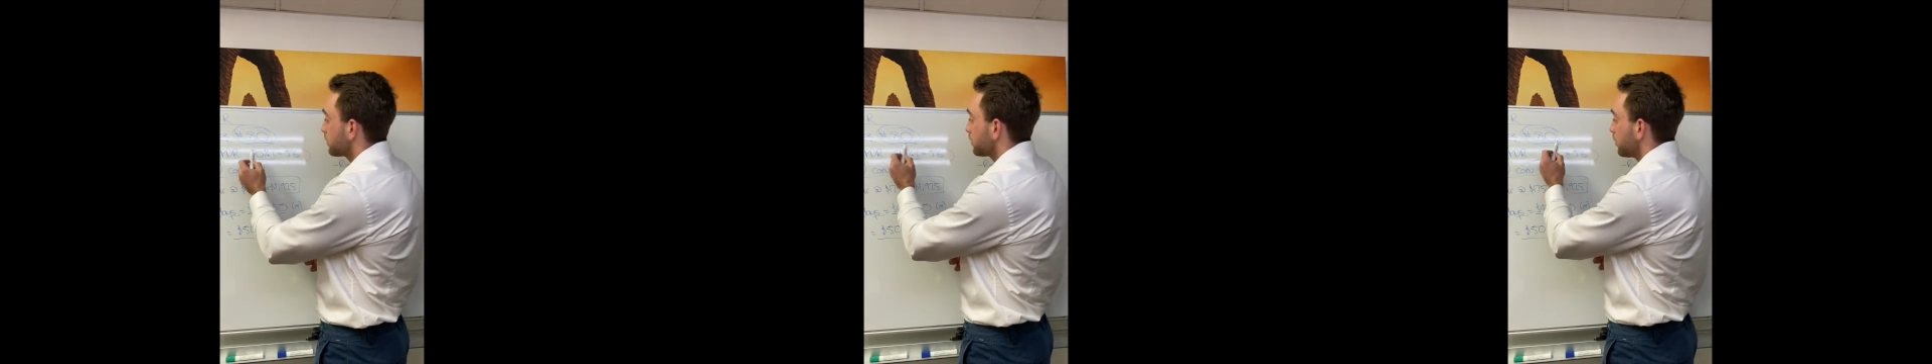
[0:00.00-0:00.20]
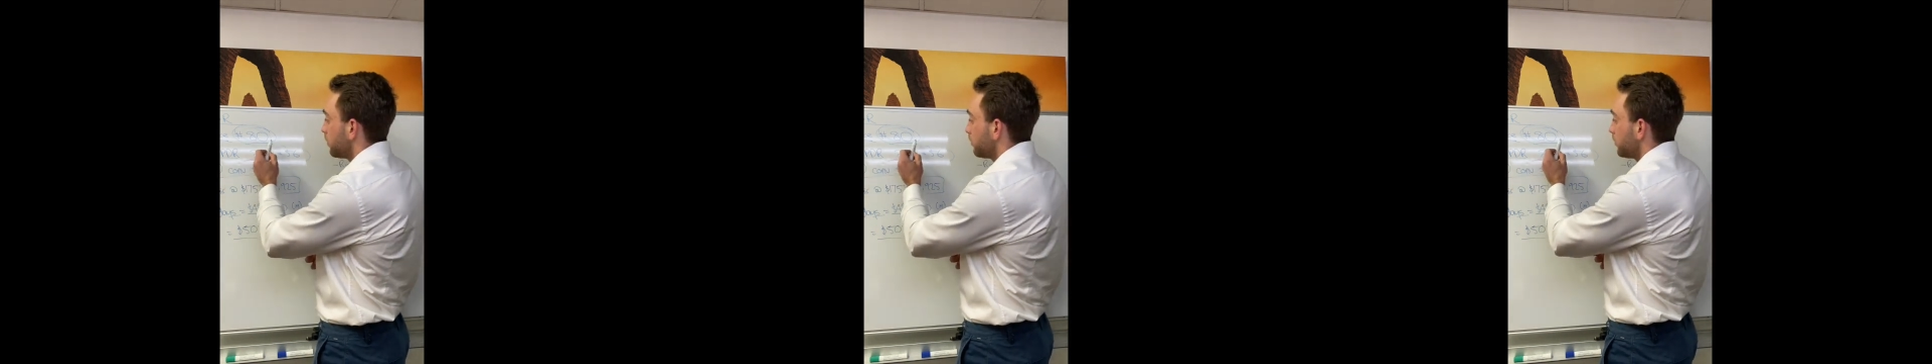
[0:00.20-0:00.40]

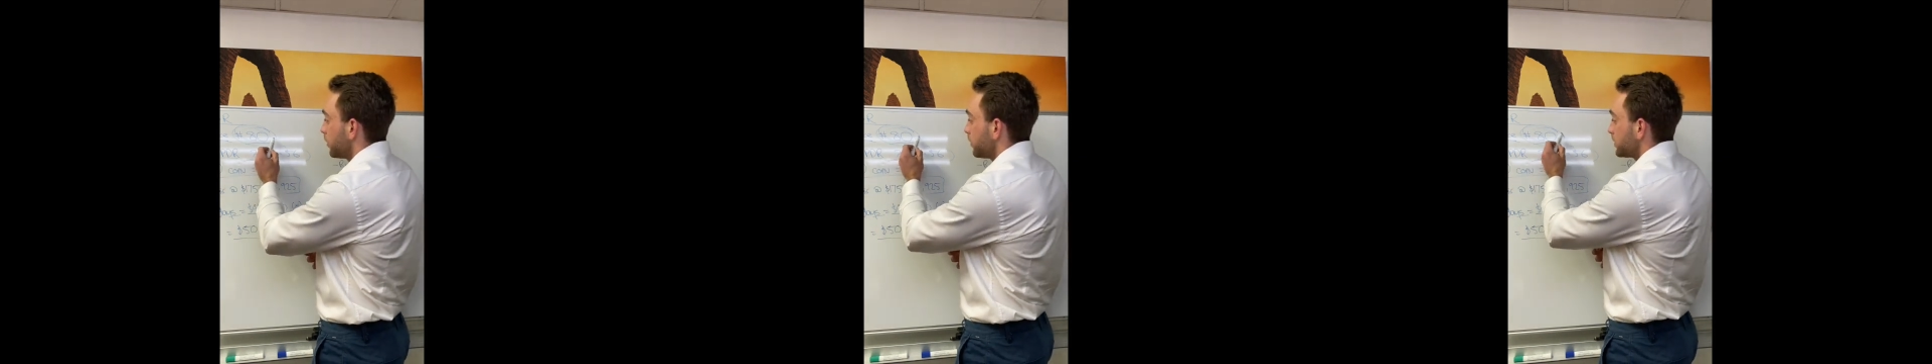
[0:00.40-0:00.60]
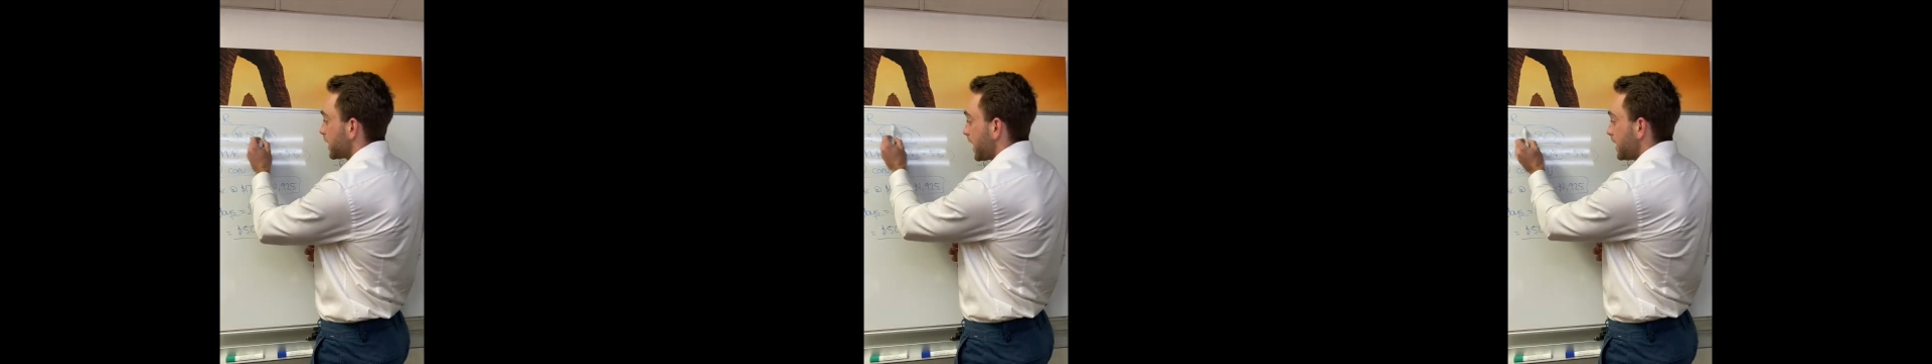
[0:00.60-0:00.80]
of
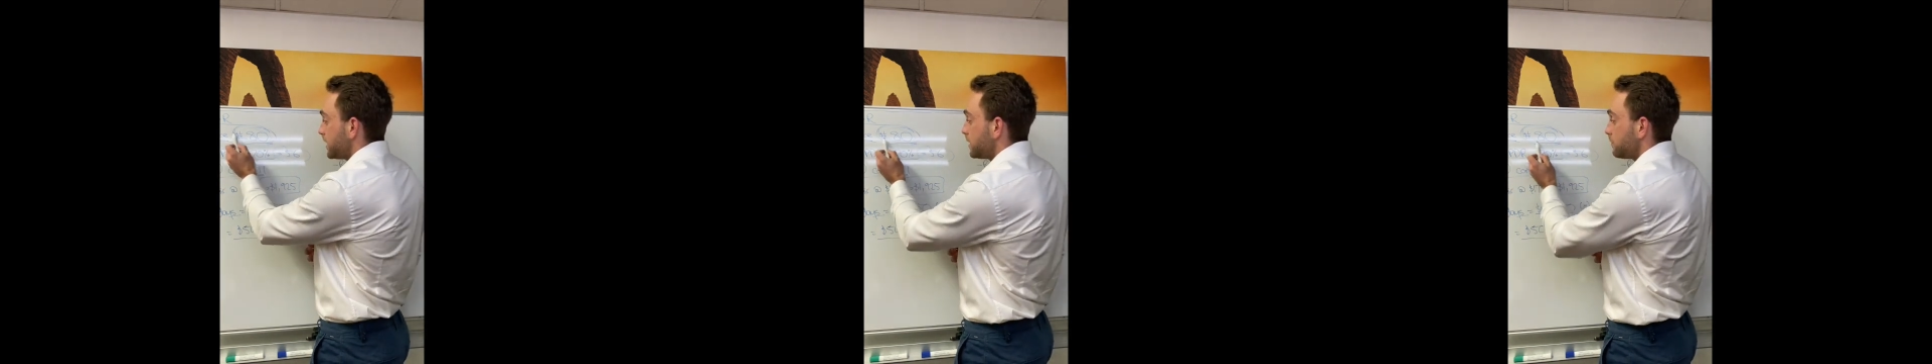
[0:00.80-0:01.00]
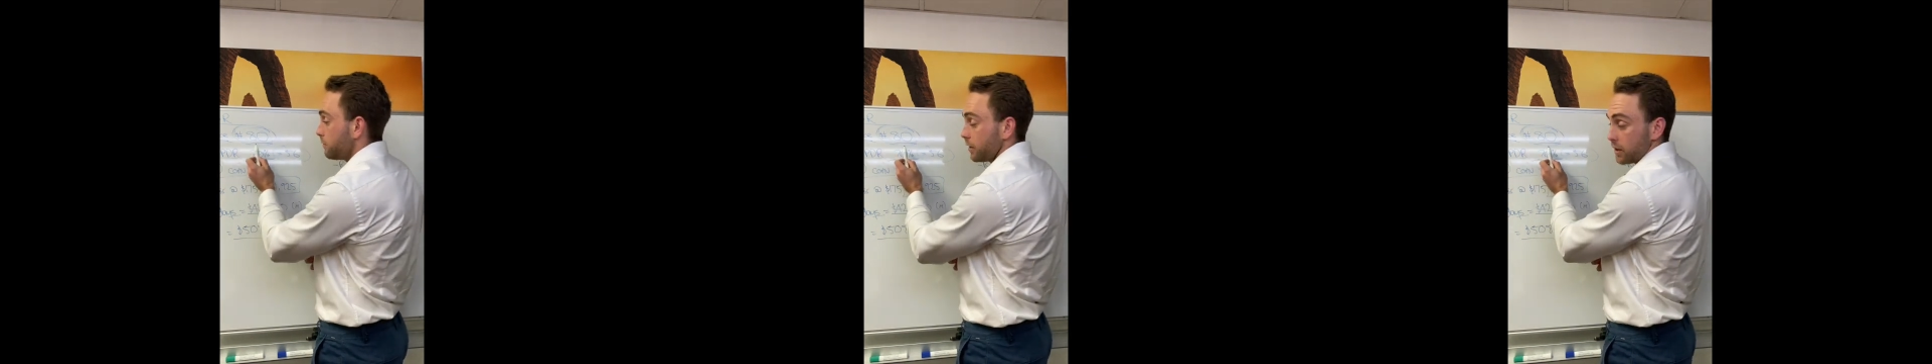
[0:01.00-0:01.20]
those
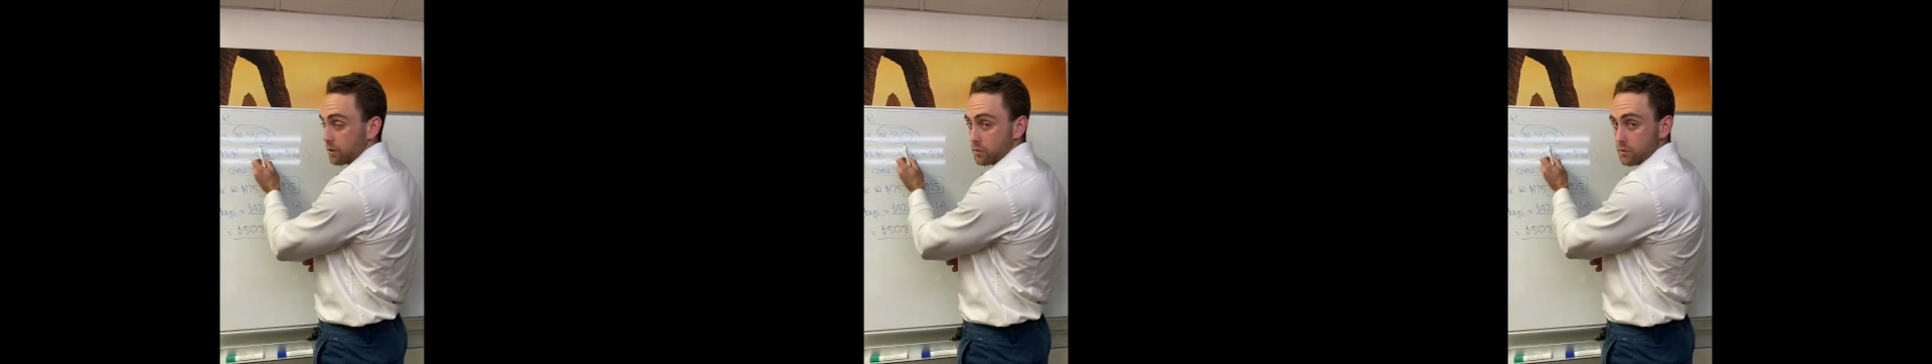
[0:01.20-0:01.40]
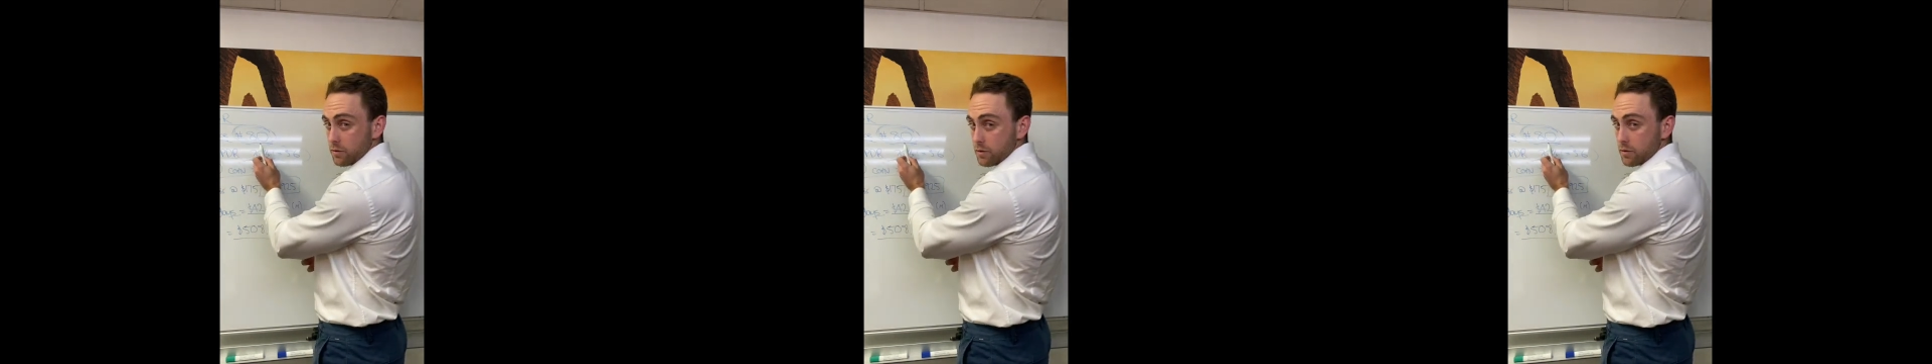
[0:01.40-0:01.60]
80
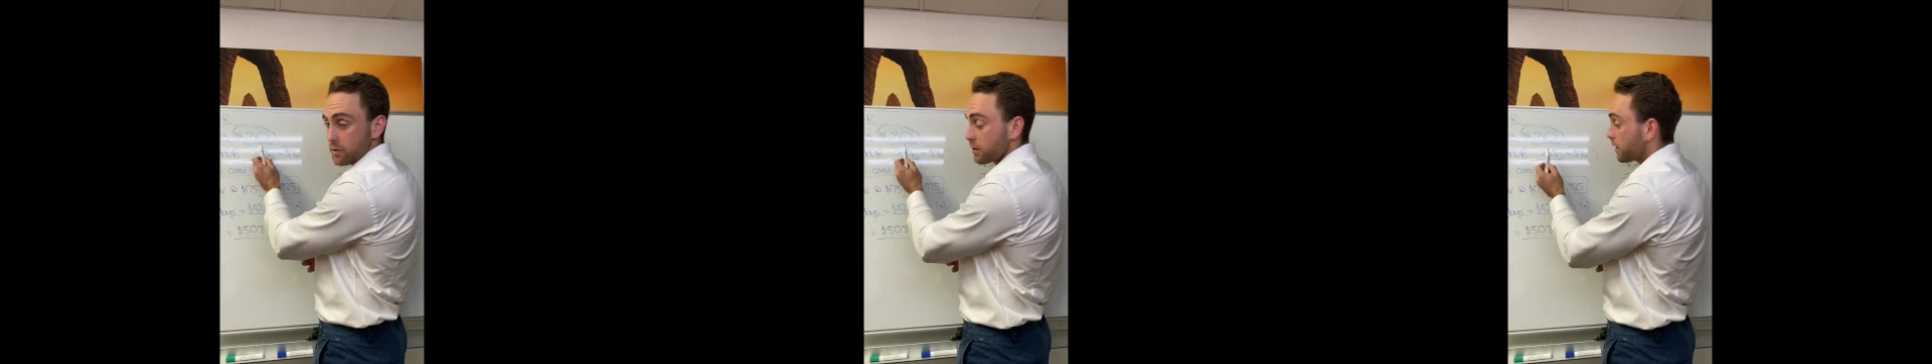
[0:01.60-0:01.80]
vehicles